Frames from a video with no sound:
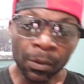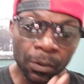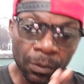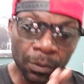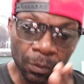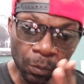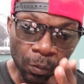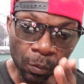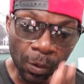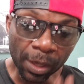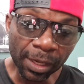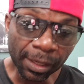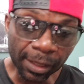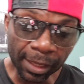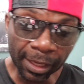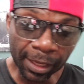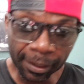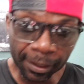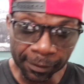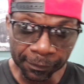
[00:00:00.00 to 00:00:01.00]
one
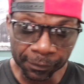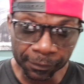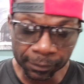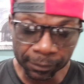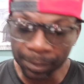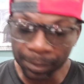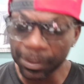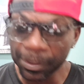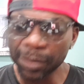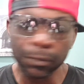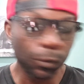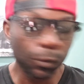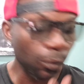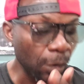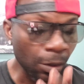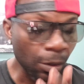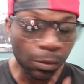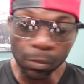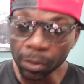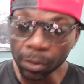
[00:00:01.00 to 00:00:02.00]

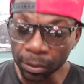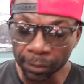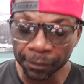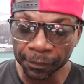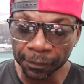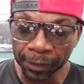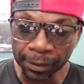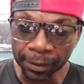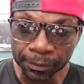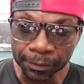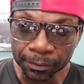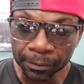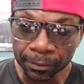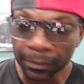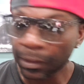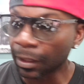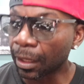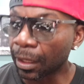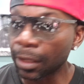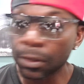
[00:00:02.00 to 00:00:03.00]
quarter of it,
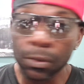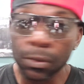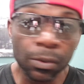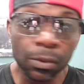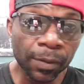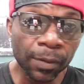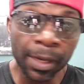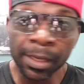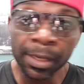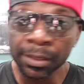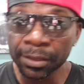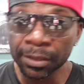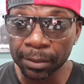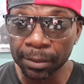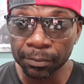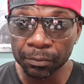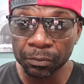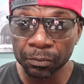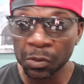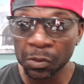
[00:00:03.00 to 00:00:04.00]
I go crazy.
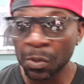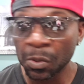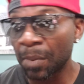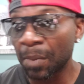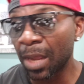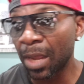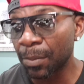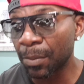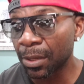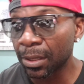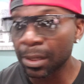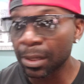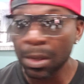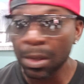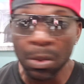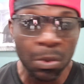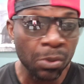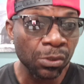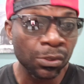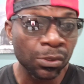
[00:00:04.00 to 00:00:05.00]
Go buy me
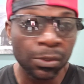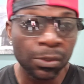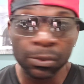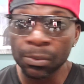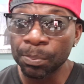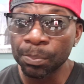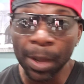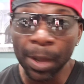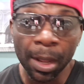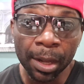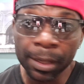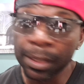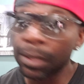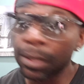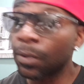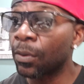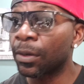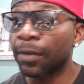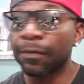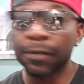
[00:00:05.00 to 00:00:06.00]
clothes, go to party,
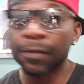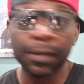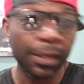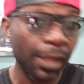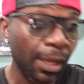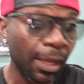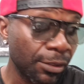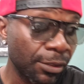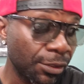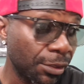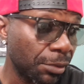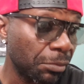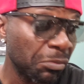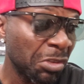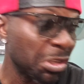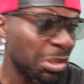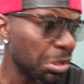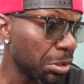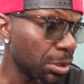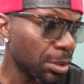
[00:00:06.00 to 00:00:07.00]
go on a vacation,
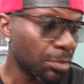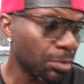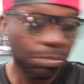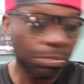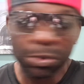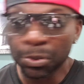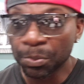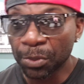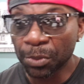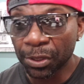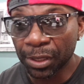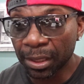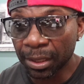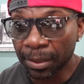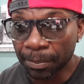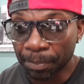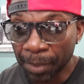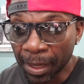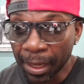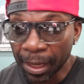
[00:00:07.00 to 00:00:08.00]
put money in the
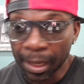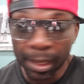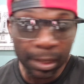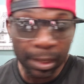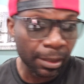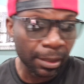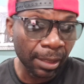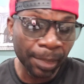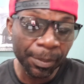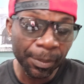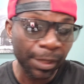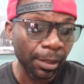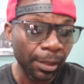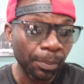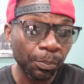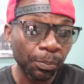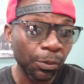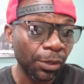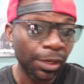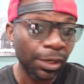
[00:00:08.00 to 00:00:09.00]
bank, I
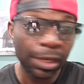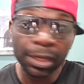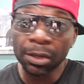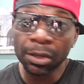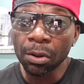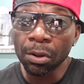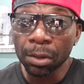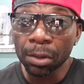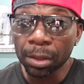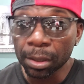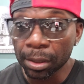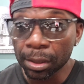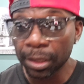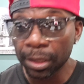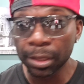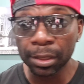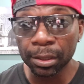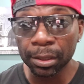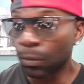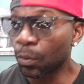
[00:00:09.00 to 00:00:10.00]
put in a car,
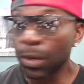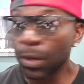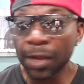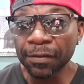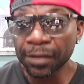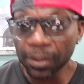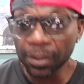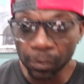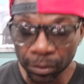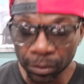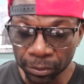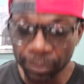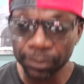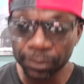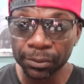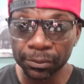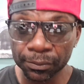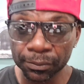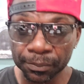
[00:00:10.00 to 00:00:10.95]
whatever you want to do.